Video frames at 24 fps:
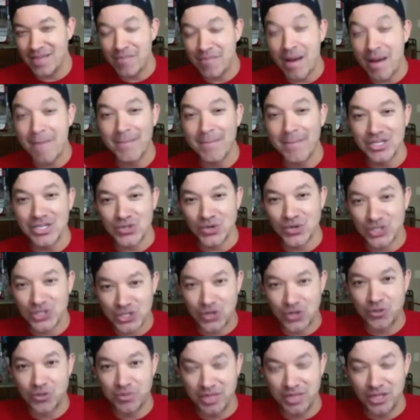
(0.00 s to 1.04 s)
My mentor
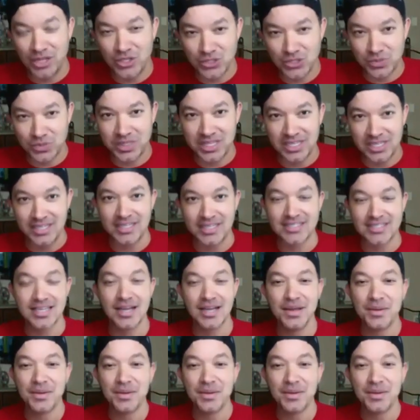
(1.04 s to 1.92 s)
told me those three things